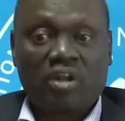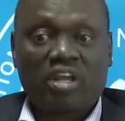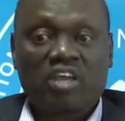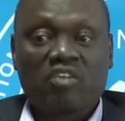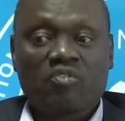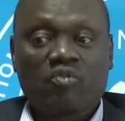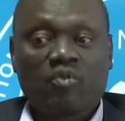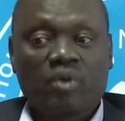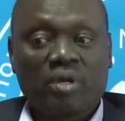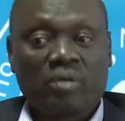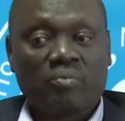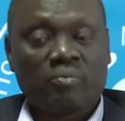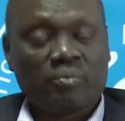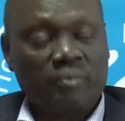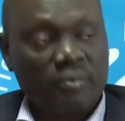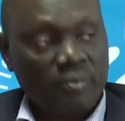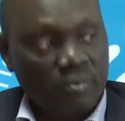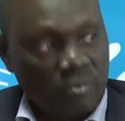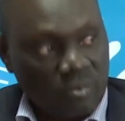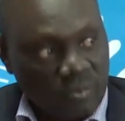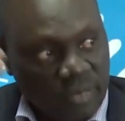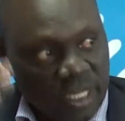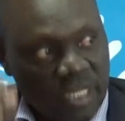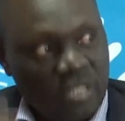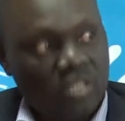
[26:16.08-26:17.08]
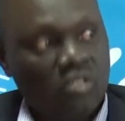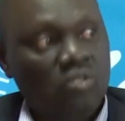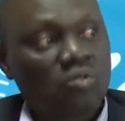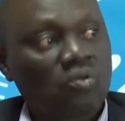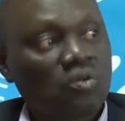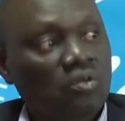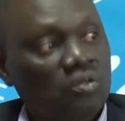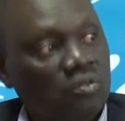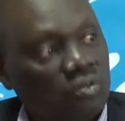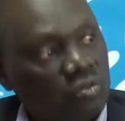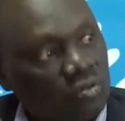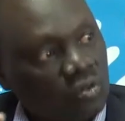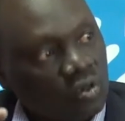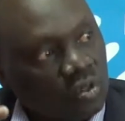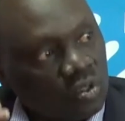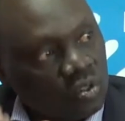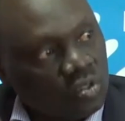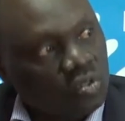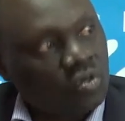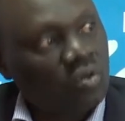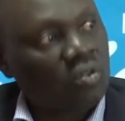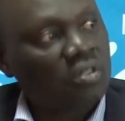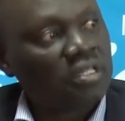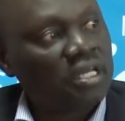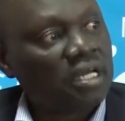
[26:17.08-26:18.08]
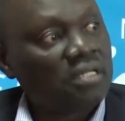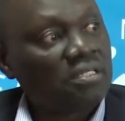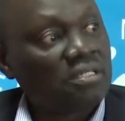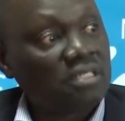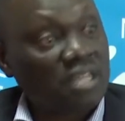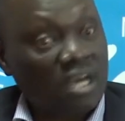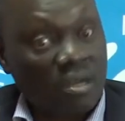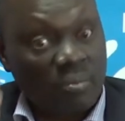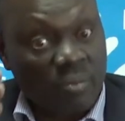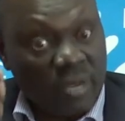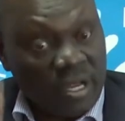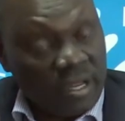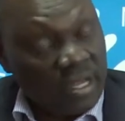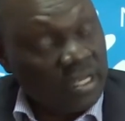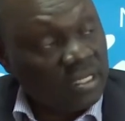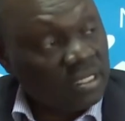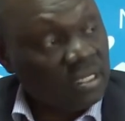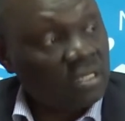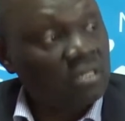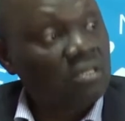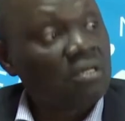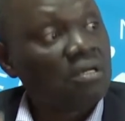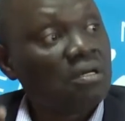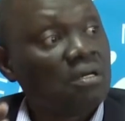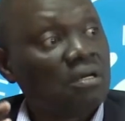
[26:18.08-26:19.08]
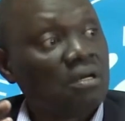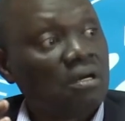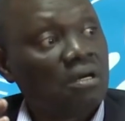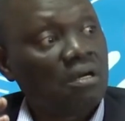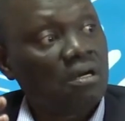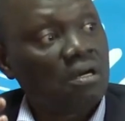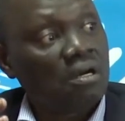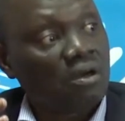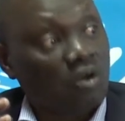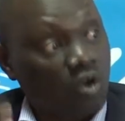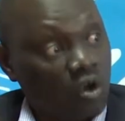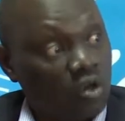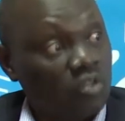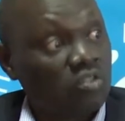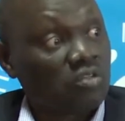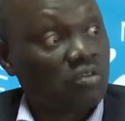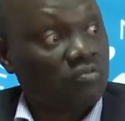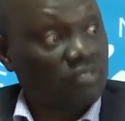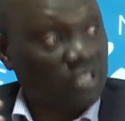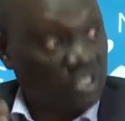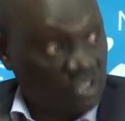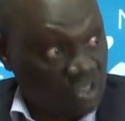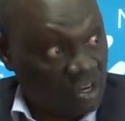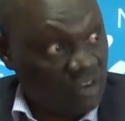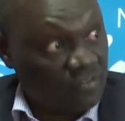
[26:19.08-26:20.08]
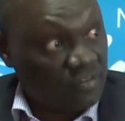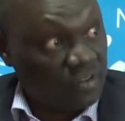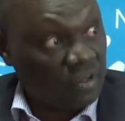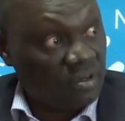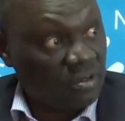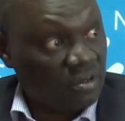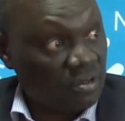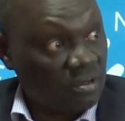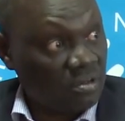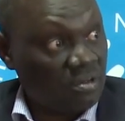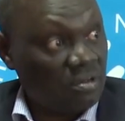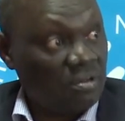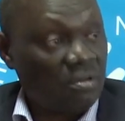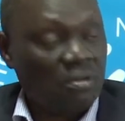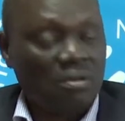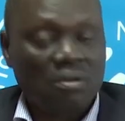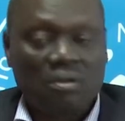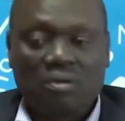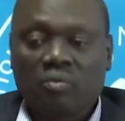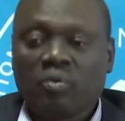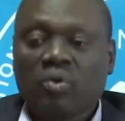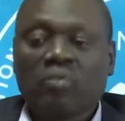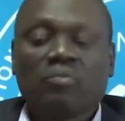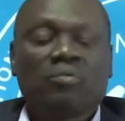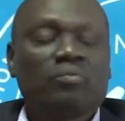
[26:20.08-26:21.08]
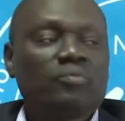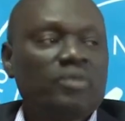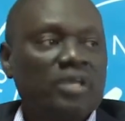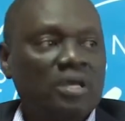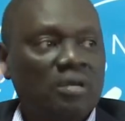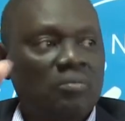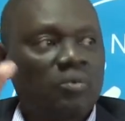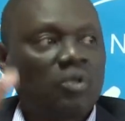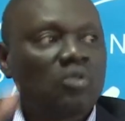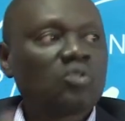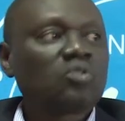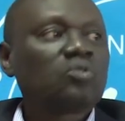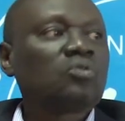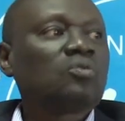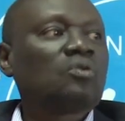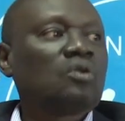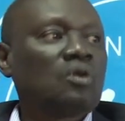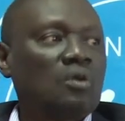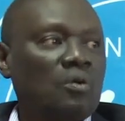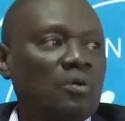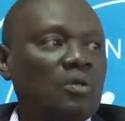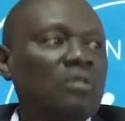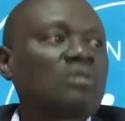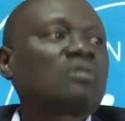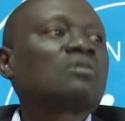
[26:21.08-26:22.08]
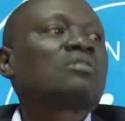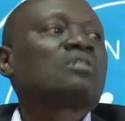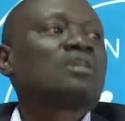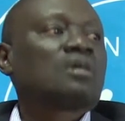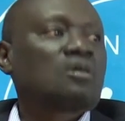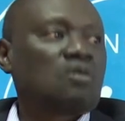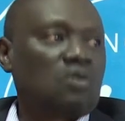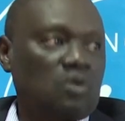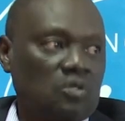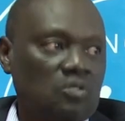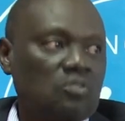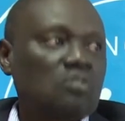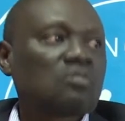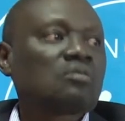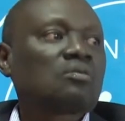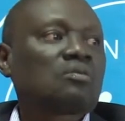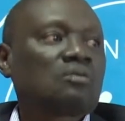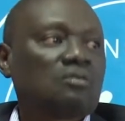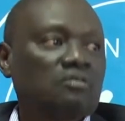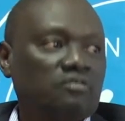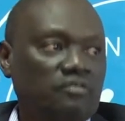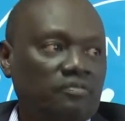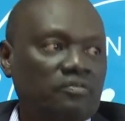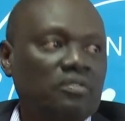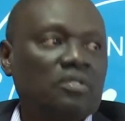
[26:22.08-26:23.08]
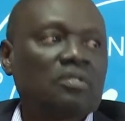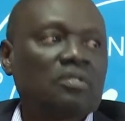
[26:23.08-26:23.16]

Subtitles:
if we manage to control that terminating cost of the traffic, we will be able to lower the cost of